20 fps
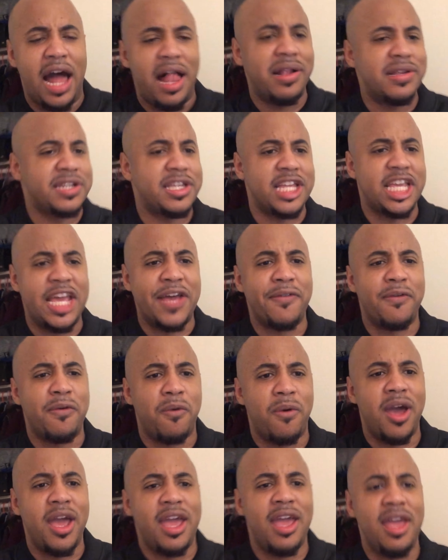dollars to give
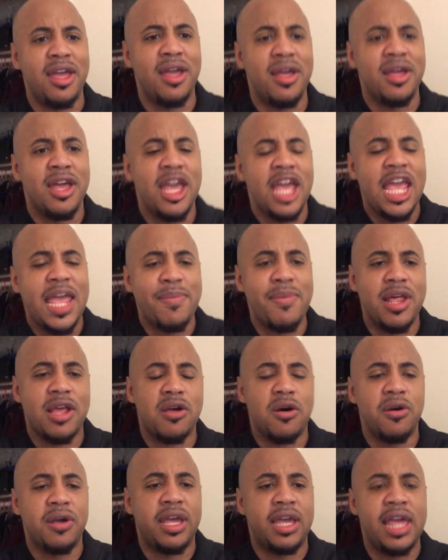away. You
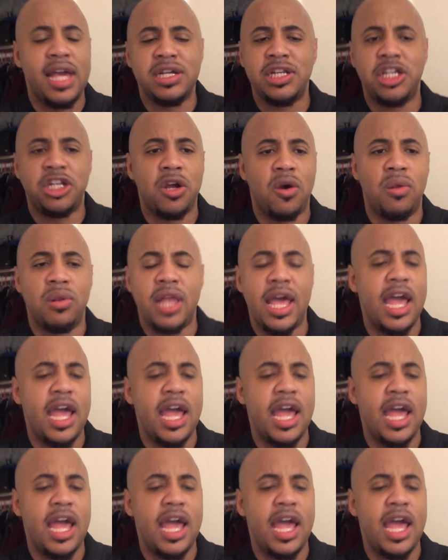better go kiss your